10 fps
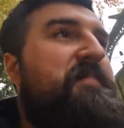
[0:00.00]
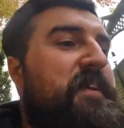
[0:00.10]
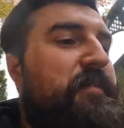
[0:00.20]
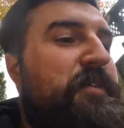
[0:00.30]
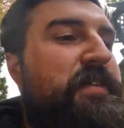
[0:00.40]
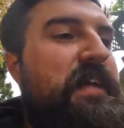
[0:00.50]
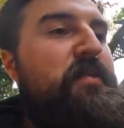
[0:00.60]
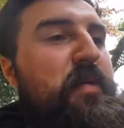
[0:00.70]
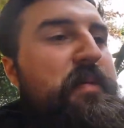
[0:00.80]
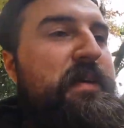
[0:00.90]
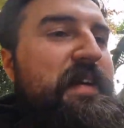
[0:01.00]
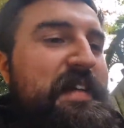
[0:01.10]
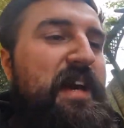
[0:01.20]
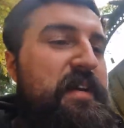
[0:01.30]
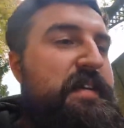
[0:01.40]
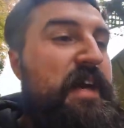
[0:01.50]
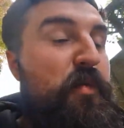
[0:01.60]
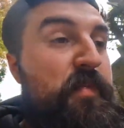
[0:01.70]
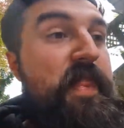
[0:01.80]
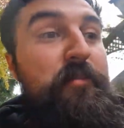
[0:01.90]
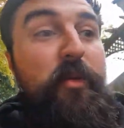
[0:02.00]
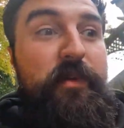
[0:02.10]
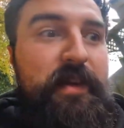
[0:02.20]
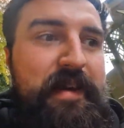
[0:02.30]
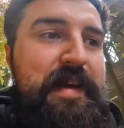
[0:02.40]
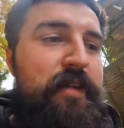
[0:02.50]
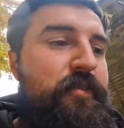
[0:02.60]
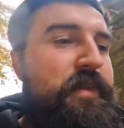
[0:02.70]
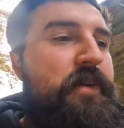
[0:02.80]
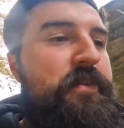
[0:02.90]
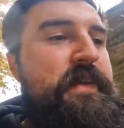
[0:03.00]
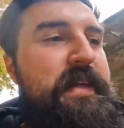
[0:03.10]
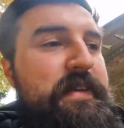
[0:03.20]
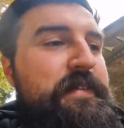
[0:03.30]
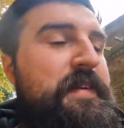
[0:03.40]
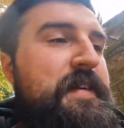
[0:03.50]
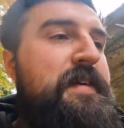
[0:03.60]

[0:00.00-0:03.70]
So we're just set up them up with an account with the wholesalers.